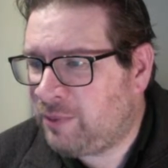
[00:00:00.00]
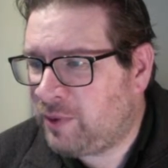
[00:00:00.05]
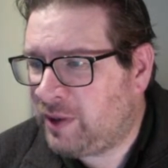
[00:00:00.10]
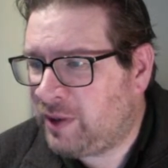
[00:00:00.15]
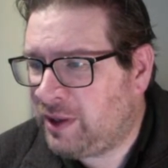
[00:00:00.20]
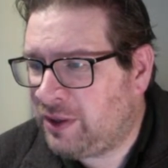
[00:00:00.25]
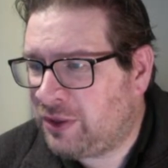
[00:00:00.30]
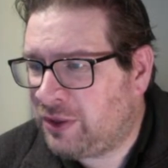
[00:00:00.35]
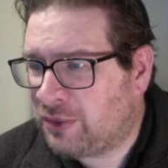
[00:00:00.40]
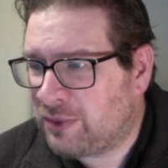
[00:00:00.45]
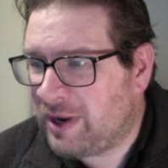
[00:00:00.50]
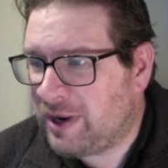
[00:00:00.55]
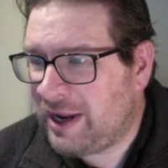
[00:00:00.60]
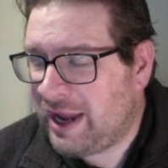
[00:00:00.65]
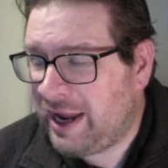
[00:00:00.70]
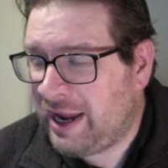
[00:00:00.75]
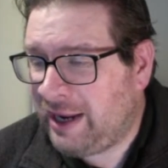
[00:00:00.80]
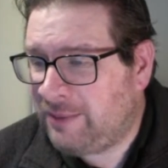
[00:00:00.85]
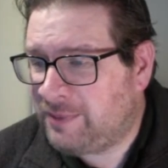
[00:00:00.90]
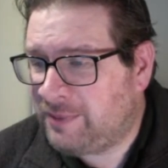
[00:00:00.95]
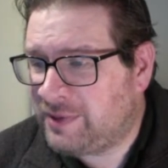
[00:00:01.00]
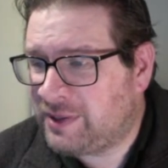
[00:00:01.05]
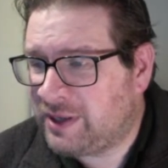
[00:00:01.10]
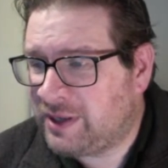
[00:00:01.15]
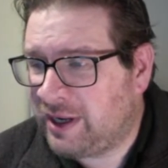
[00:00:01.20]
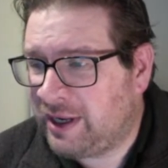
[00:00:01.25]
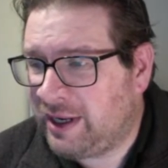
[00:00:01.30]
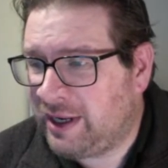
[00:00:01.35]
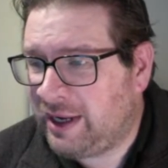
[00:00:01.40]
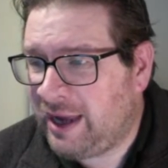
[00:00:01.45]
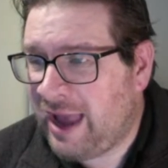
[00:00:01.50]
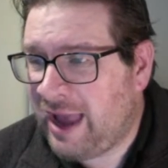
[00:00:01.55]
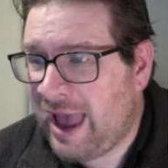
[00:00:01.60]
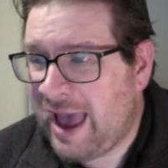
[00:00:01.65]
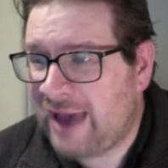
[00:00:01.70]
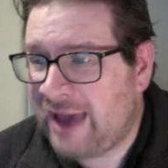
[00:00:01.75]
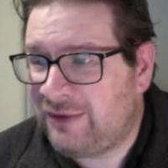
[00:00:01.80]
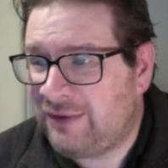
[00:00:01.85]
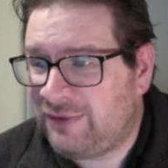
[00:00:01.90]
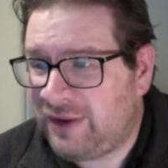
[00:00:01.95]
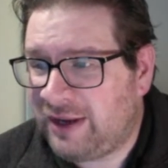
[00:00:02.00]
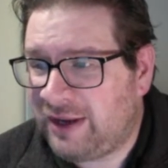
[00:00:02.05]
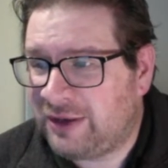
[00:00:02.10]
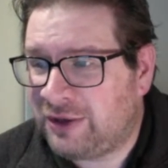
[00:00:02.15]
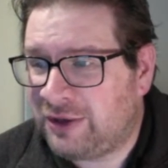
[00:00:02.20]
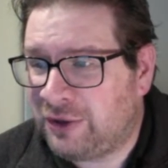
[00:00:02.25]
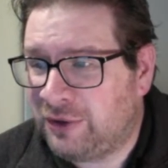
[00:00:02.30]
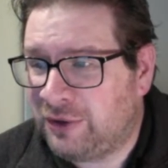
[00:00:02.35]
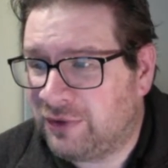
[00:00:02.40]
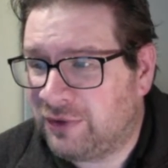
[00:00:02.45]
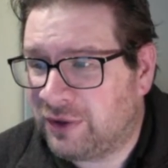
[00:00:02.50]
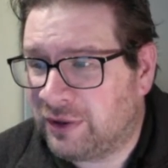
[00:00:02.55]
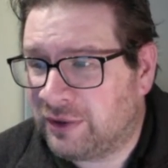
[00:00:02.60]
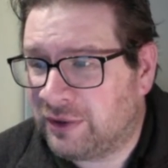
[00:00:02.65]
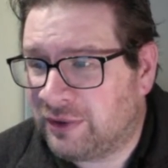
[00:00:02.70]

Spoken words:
in 3 games at Vancouver.